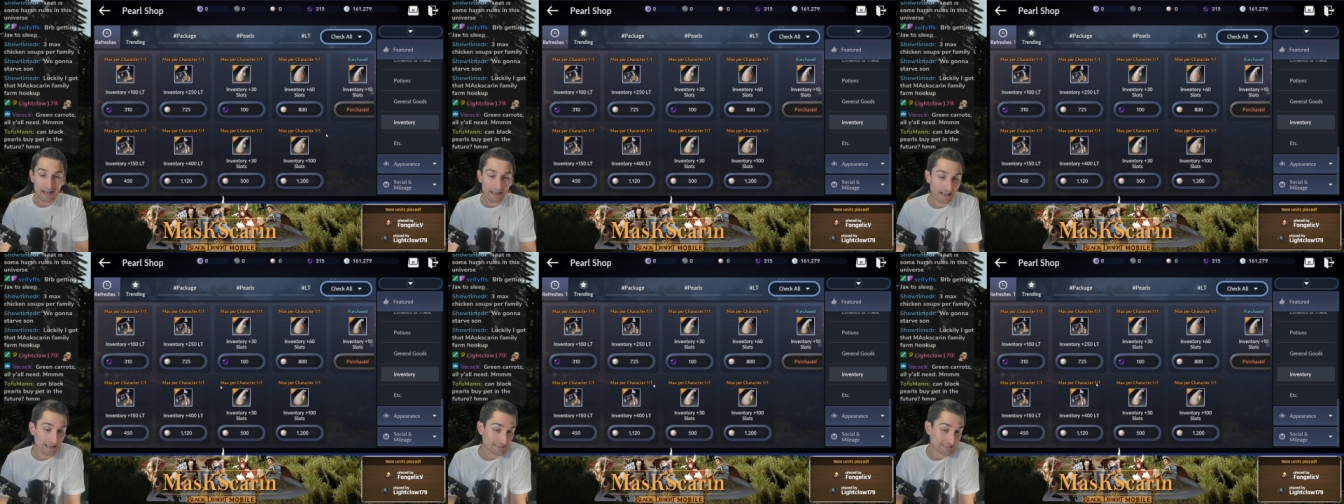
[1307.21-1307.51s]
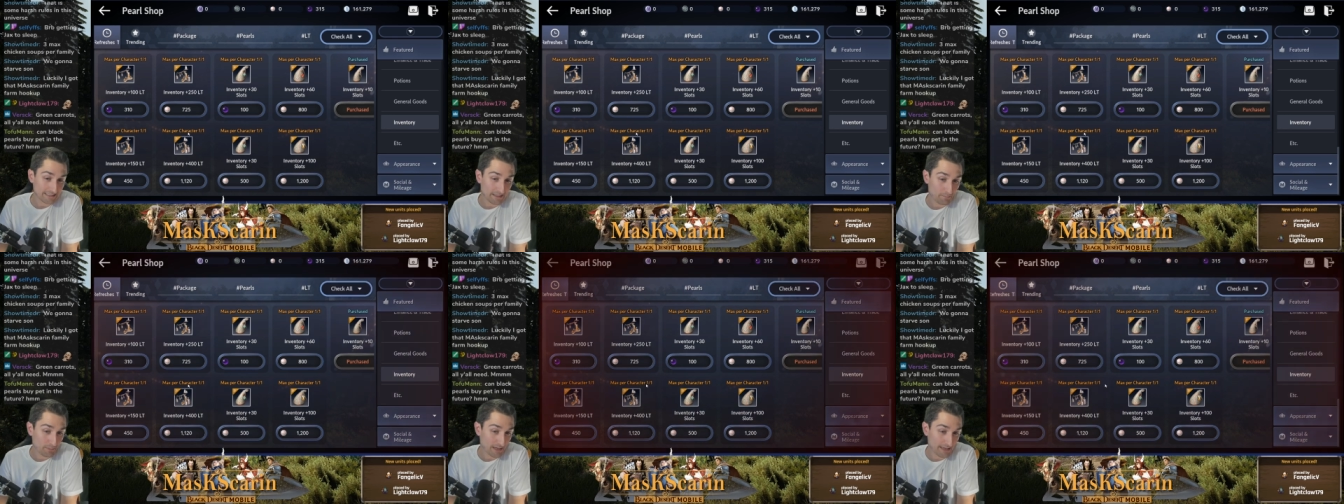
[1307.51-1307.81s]

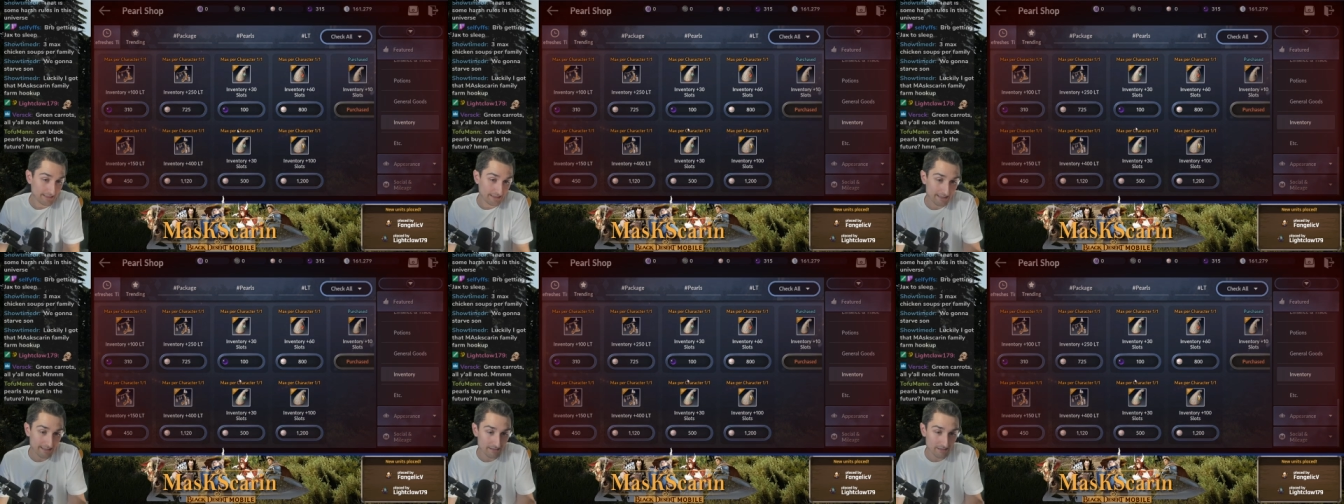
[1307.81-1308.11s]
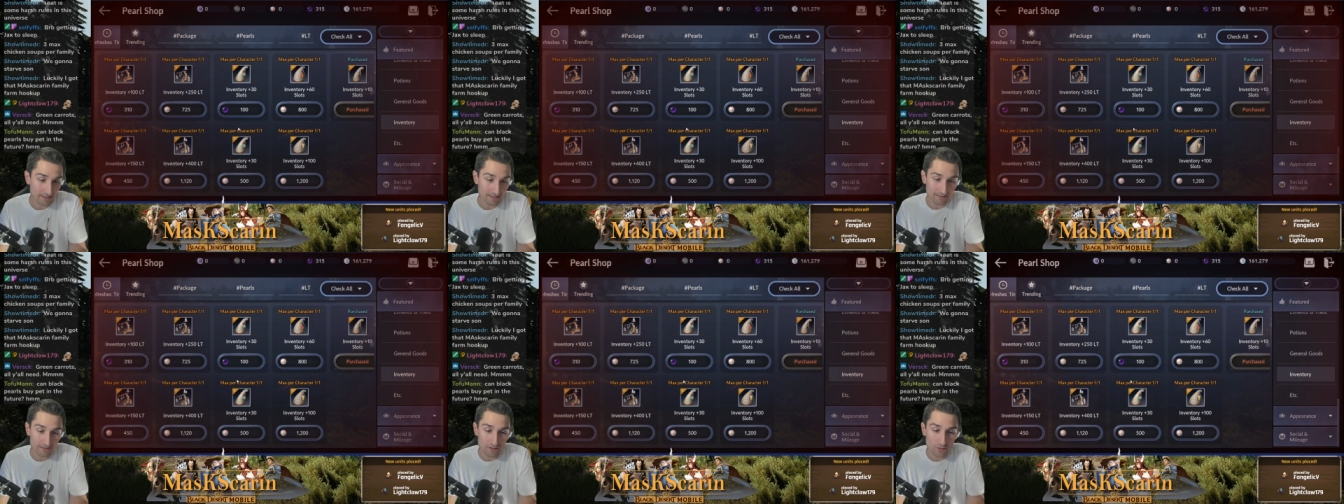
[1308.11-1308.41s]

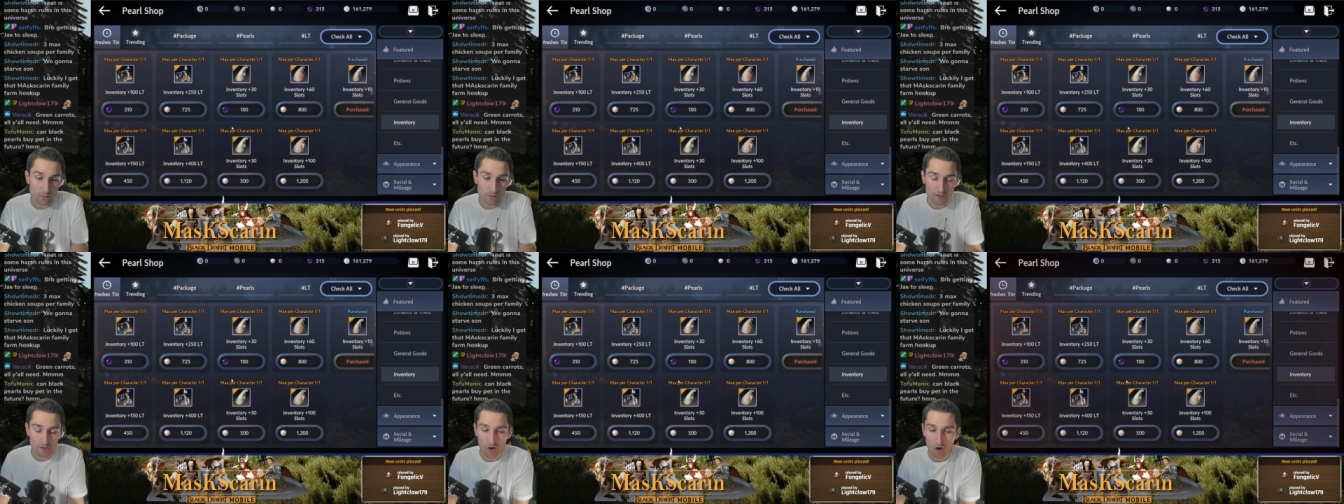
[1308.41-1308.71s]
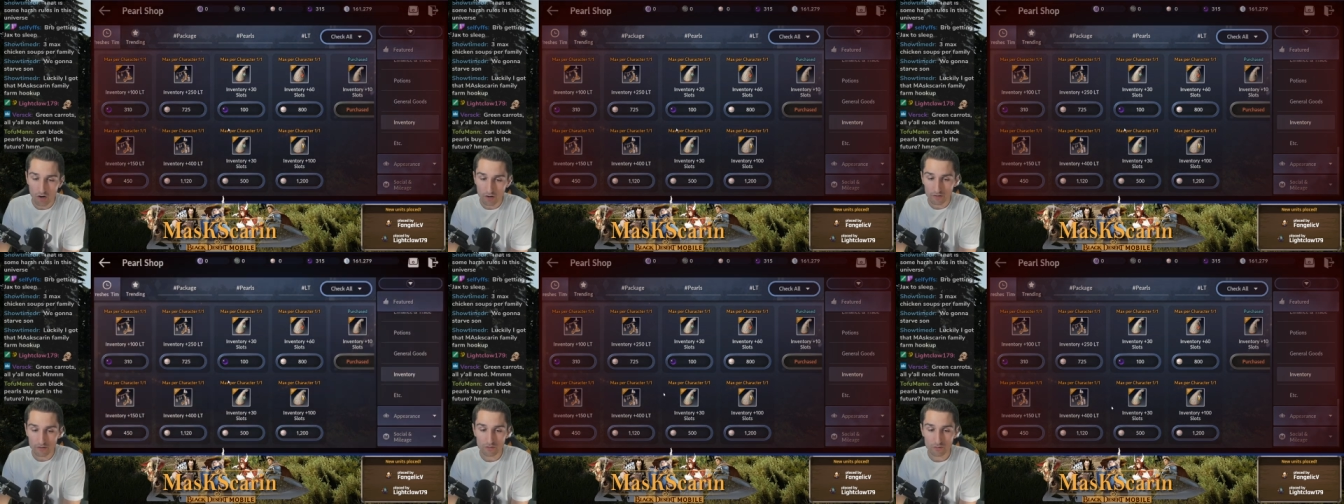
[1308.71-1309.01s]
it, it, you could
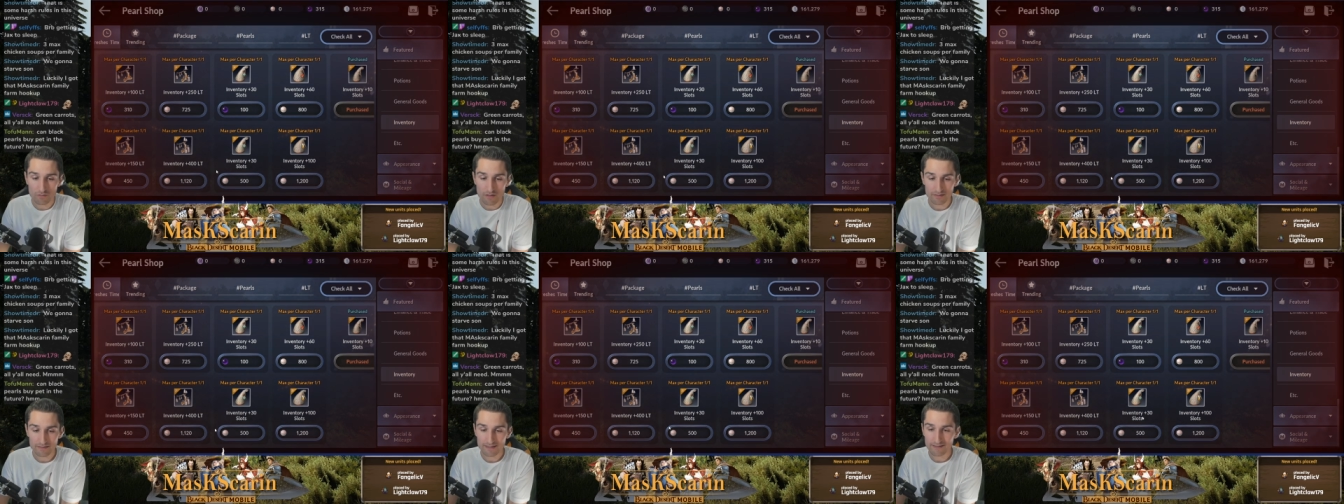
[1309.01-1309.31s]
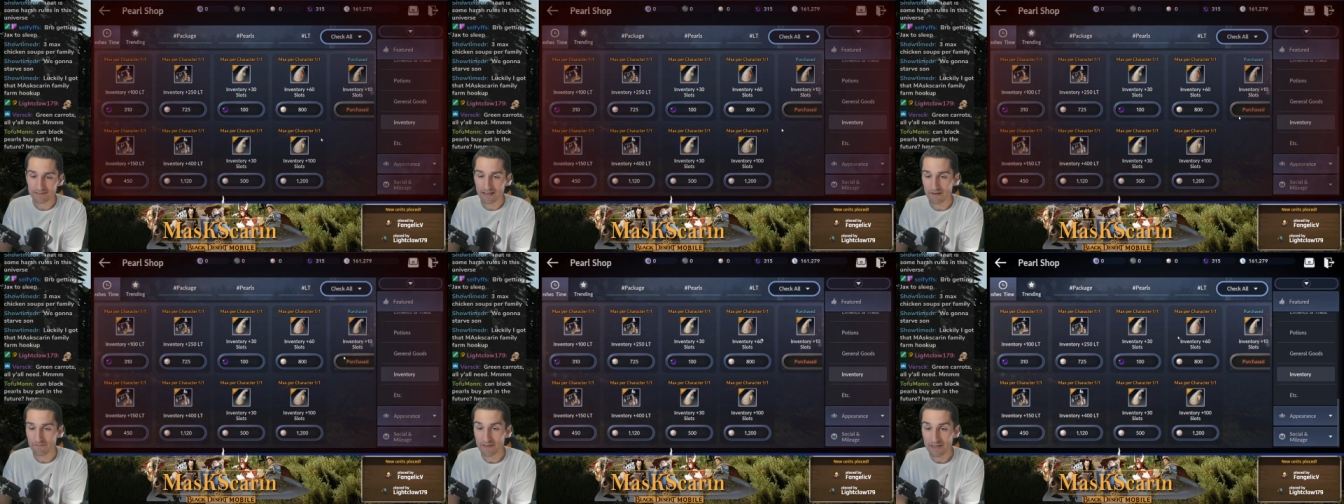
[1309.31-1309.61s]
argue that
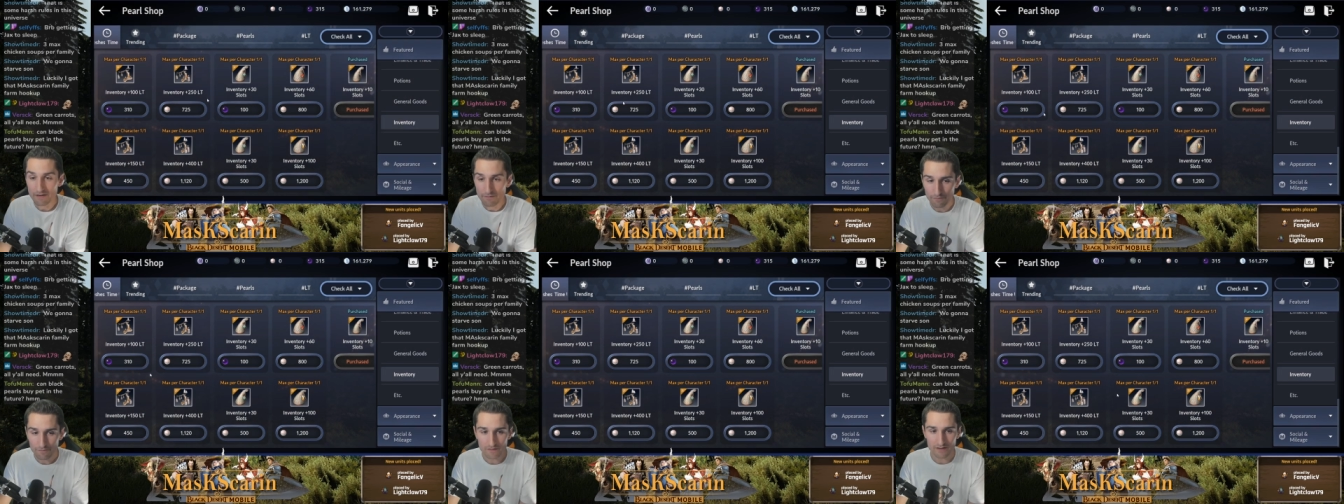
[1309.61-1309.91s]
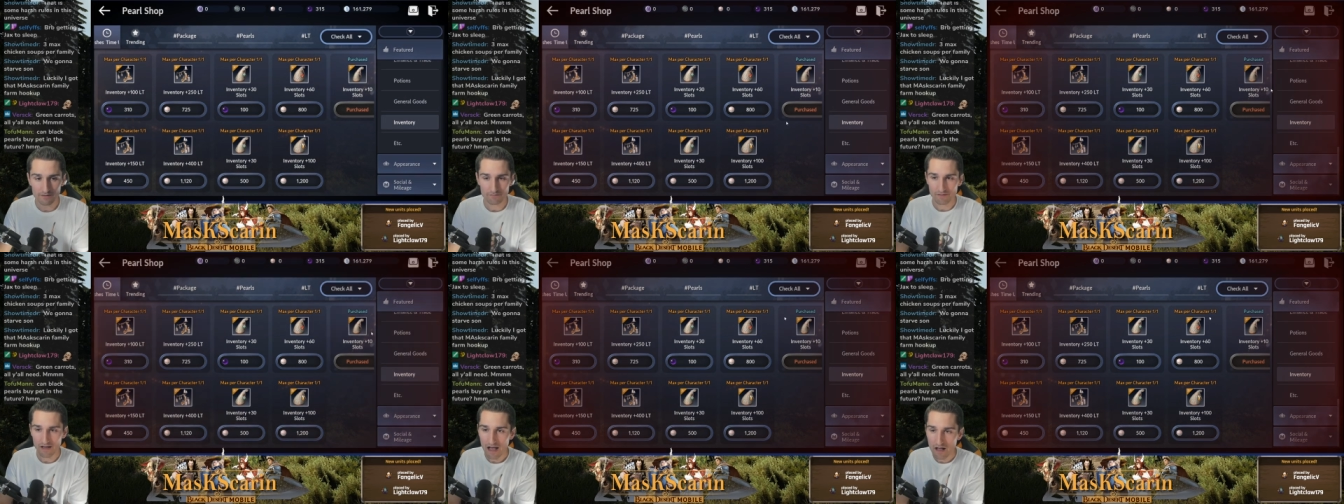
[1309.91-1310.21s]
these have
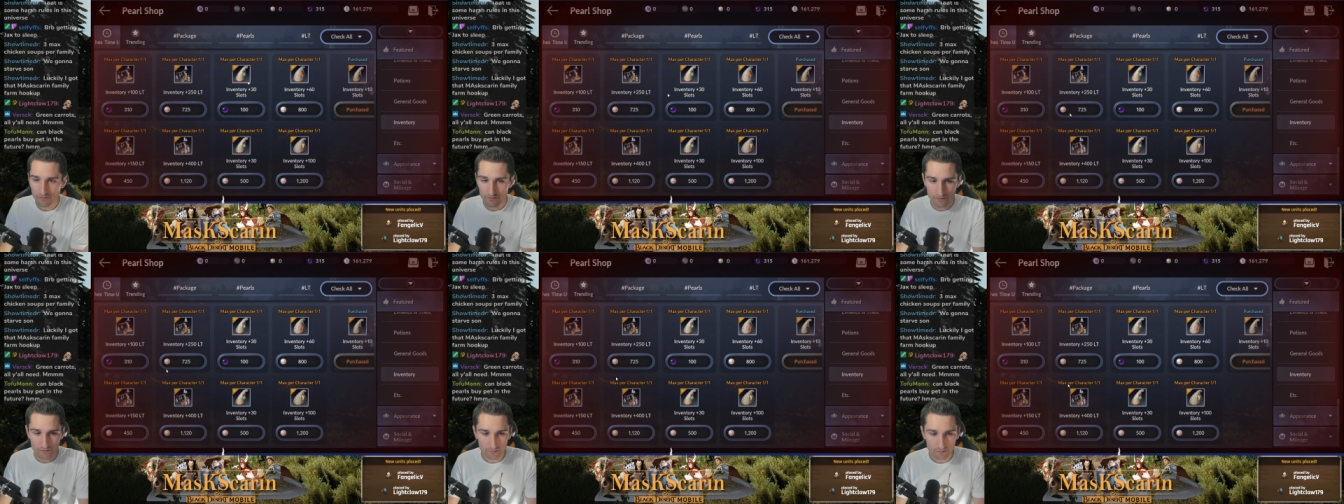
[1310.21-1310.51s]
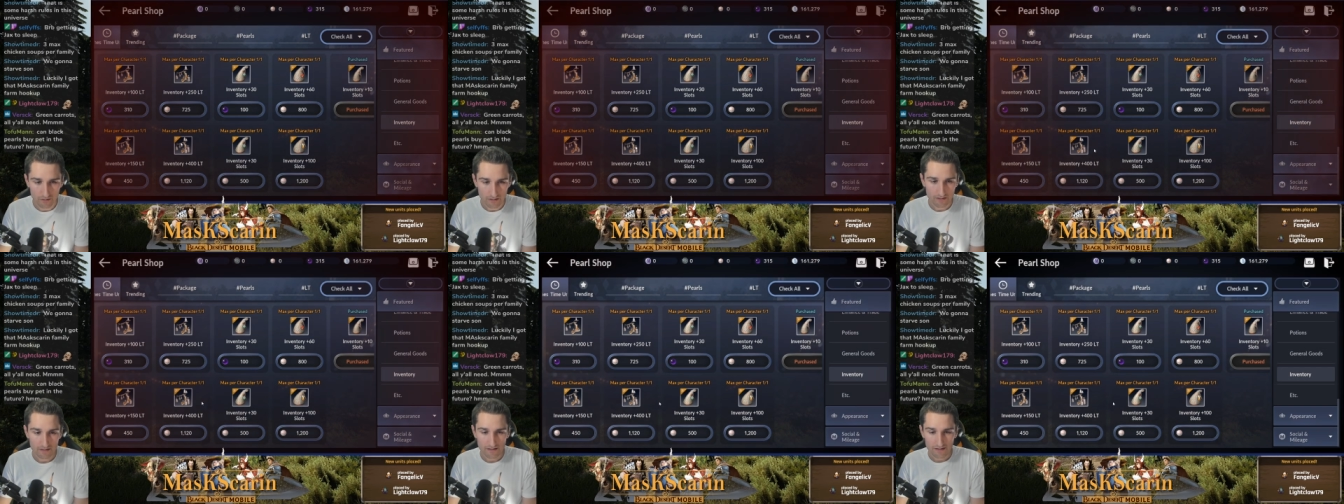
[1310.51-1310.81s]
infinite value,